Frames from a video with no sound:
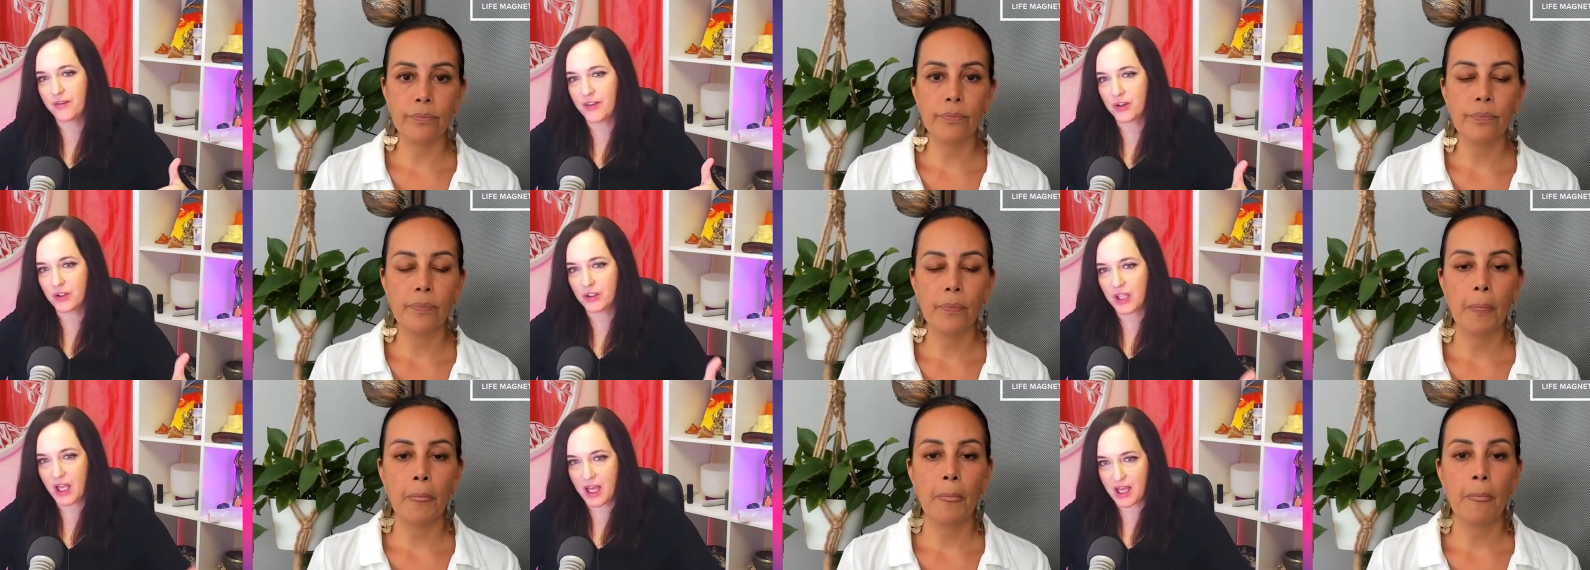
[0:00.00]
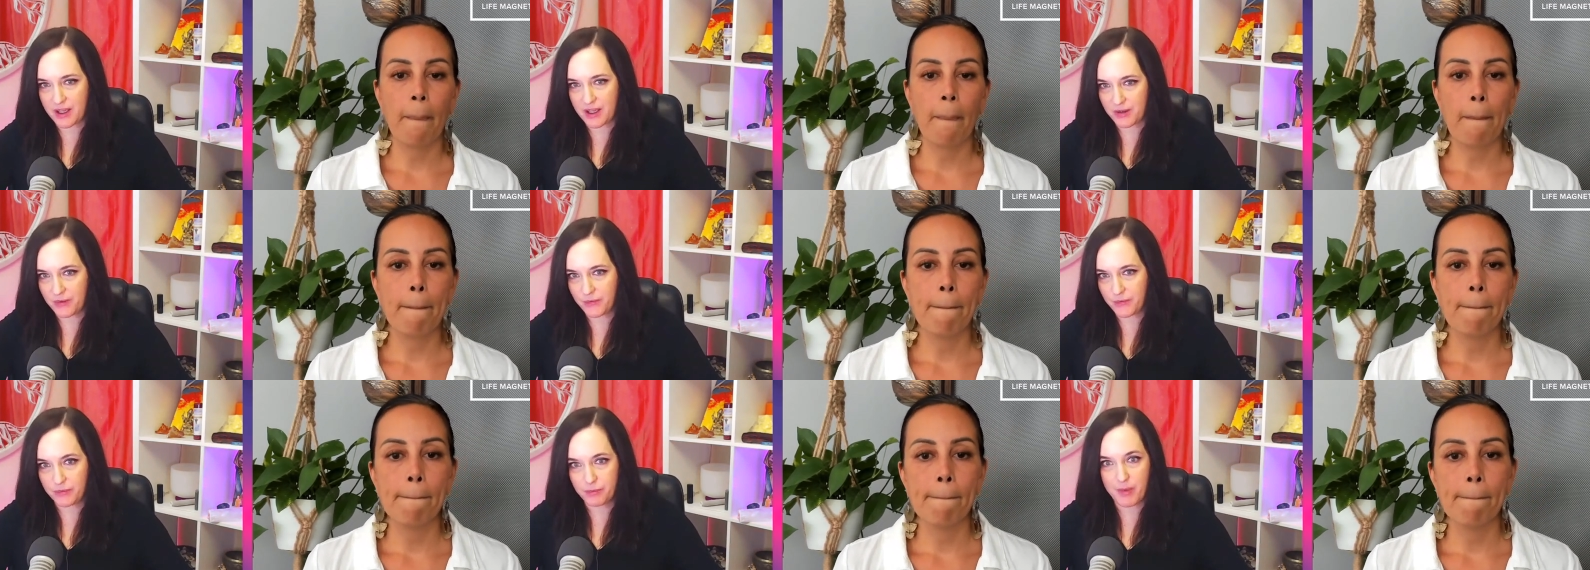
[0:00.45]
Speaker 1: of their
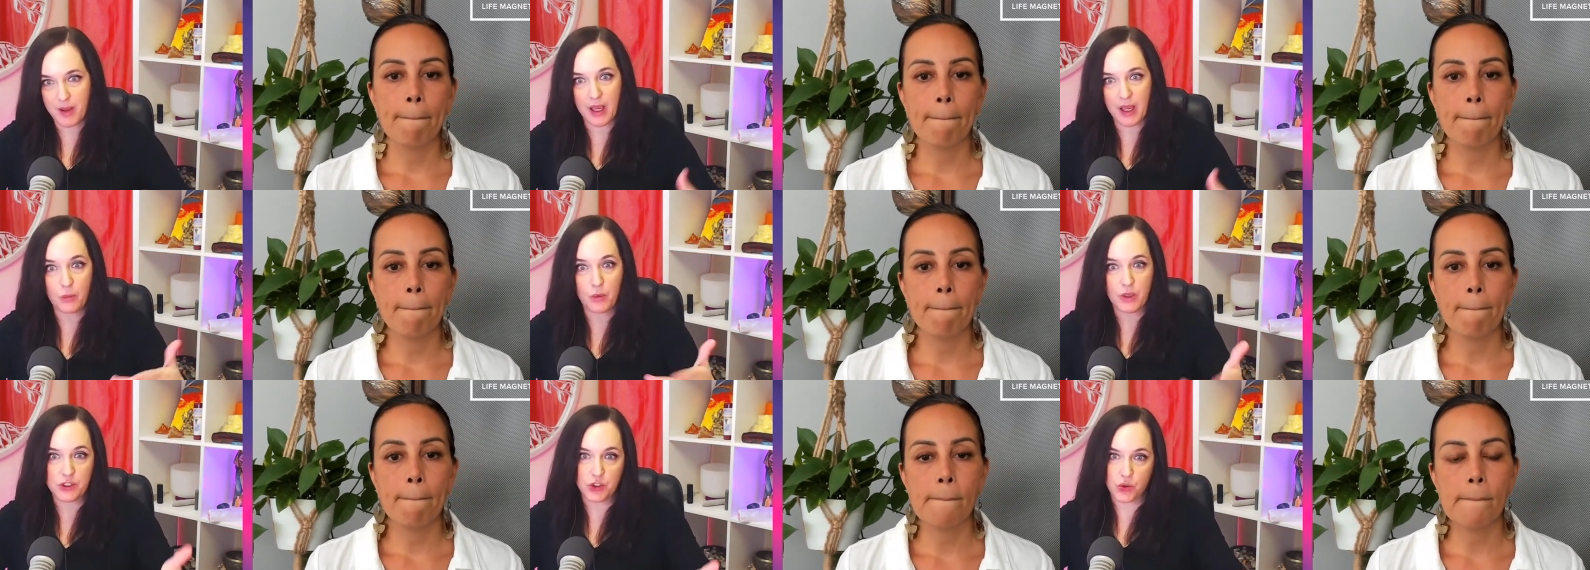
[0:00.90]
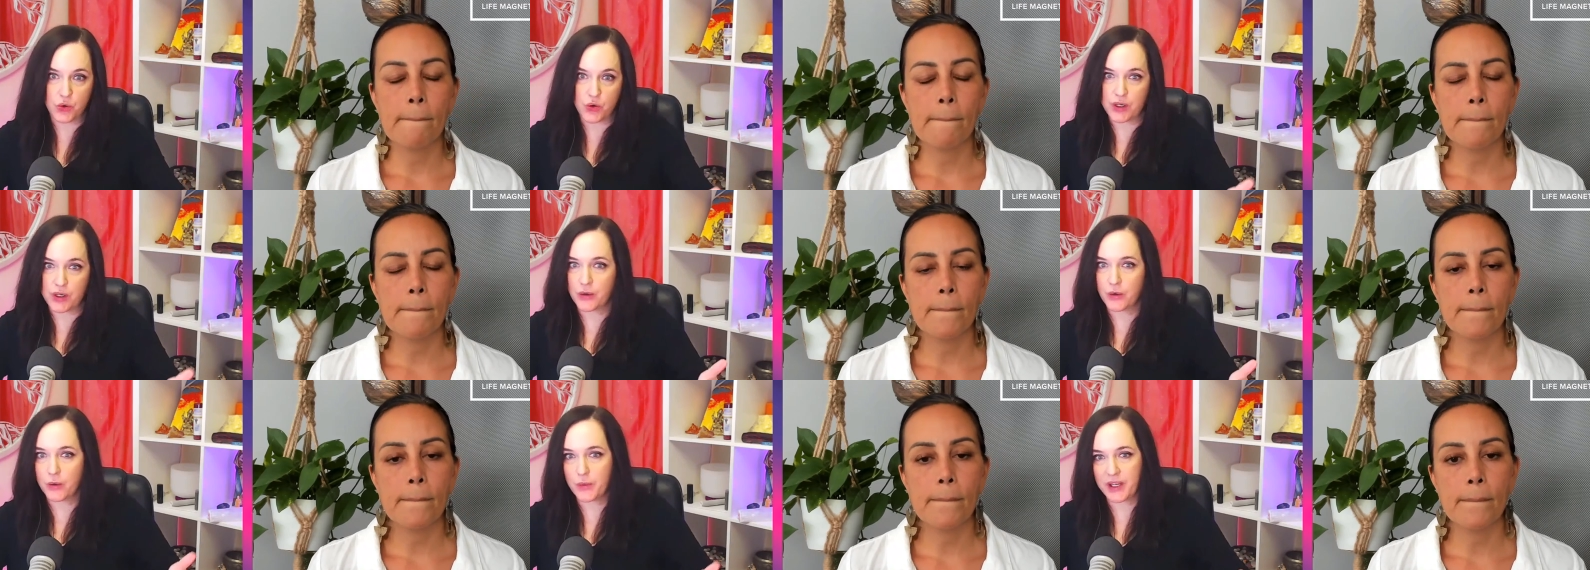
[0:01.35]
life. I want
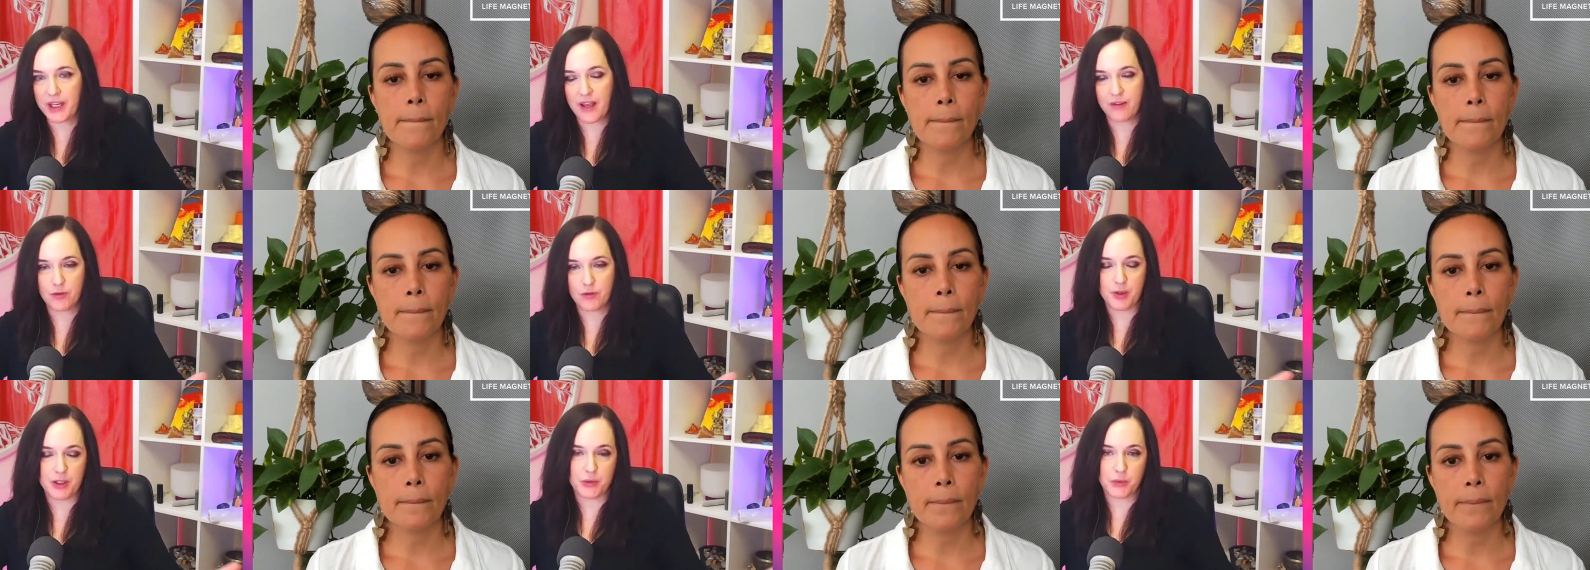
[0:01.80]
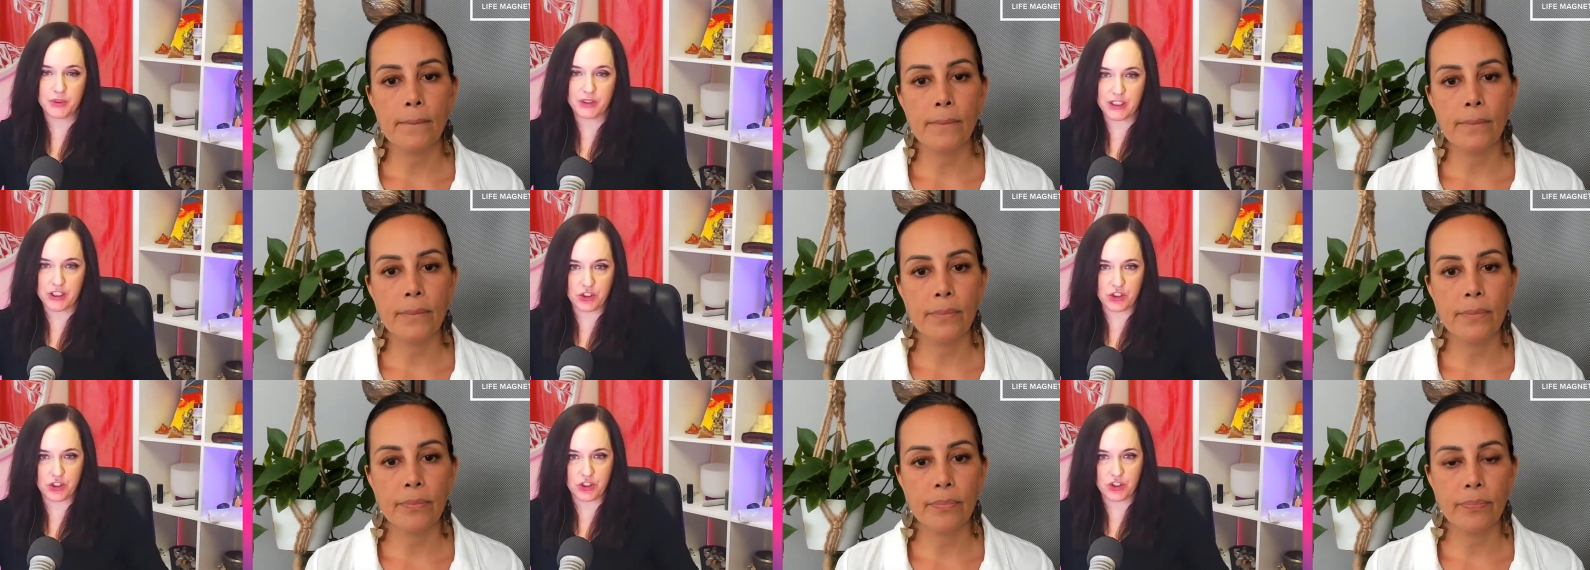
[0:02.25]
joy, or I want to have a better
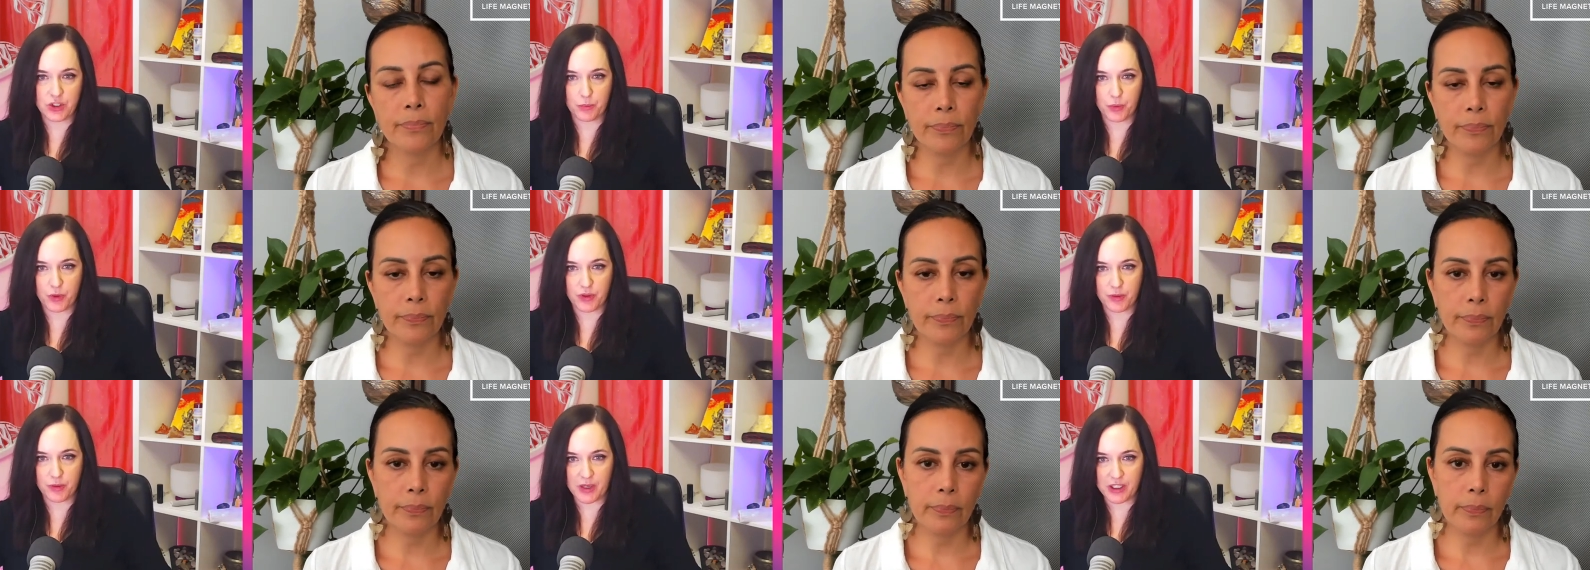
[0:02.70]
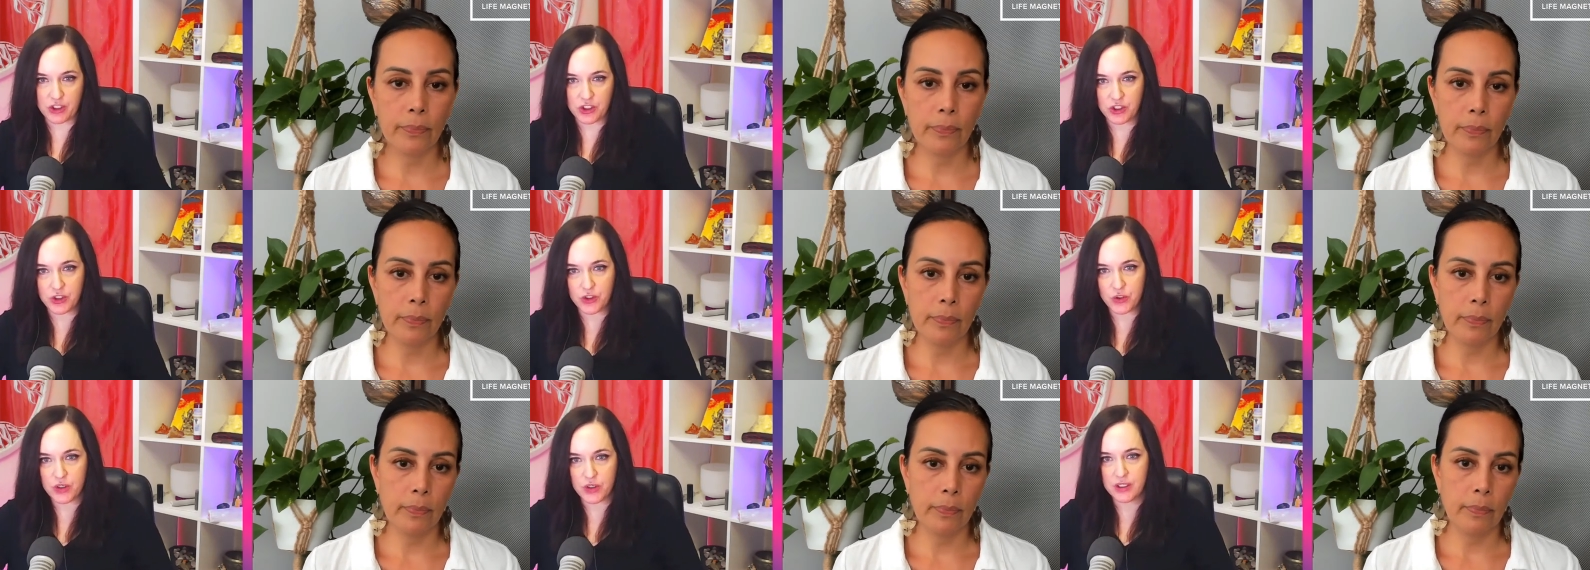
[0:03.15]
relationship with my
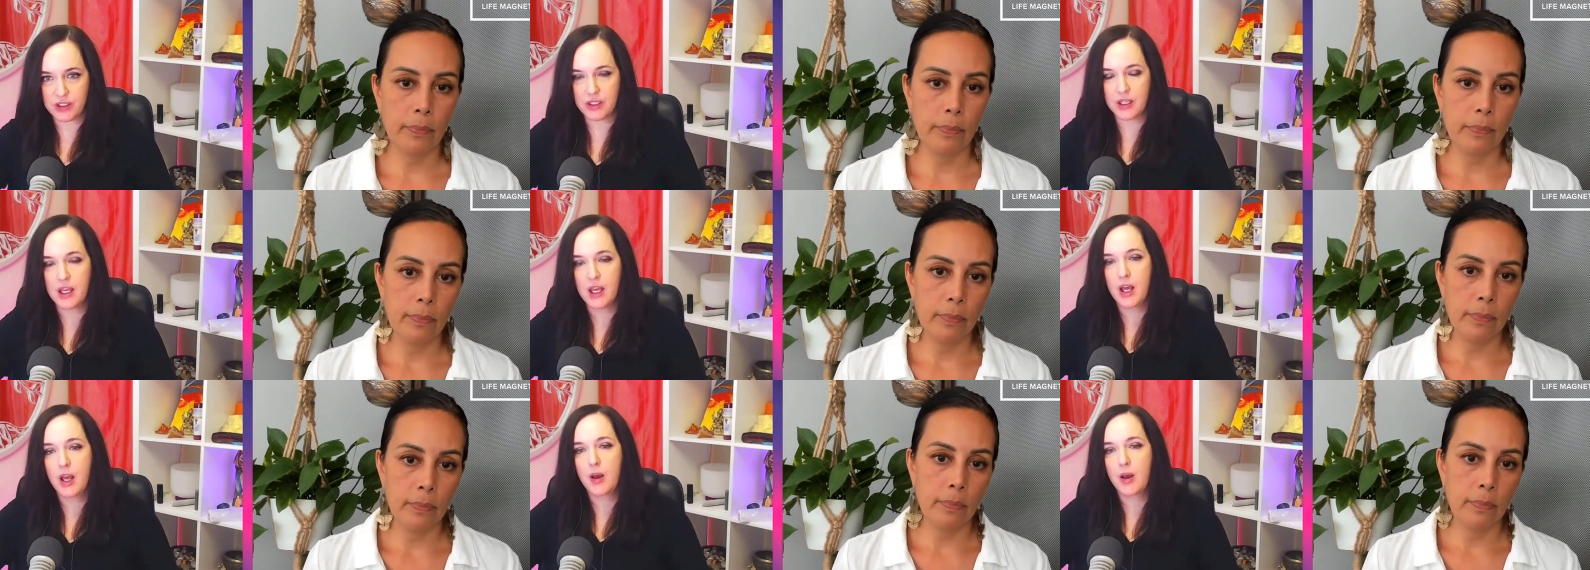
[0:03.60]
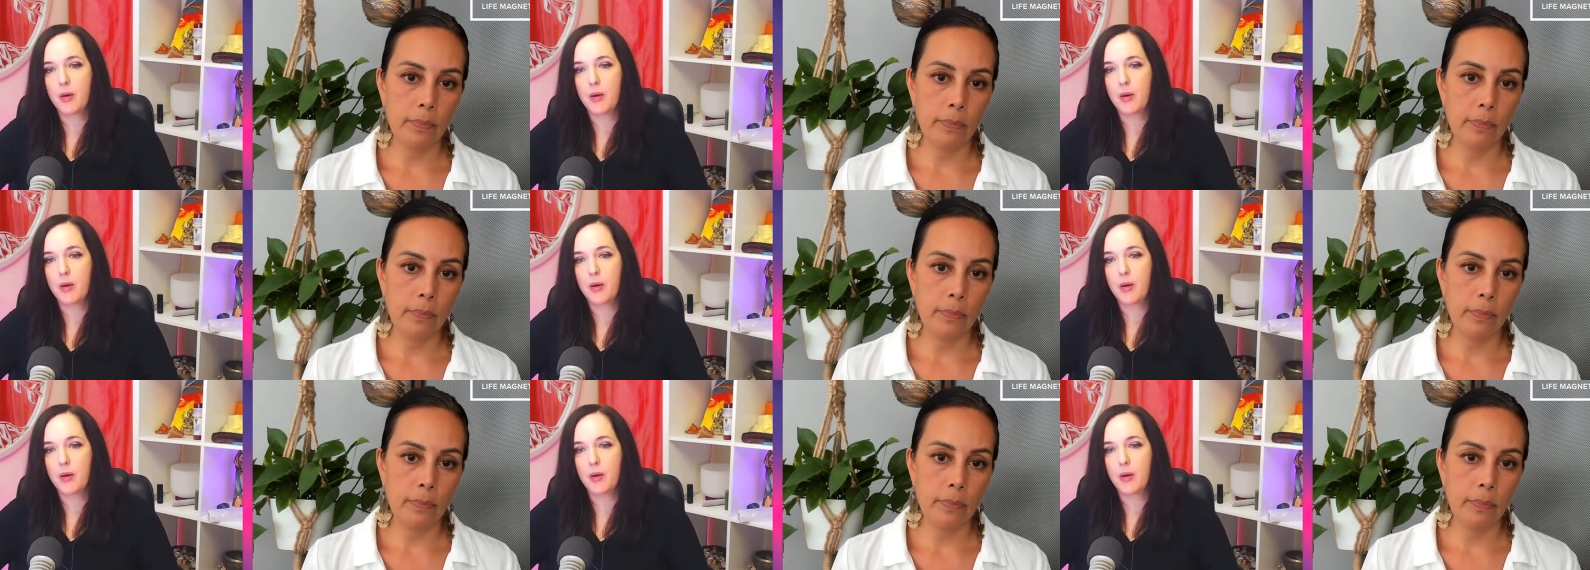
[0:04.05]
children,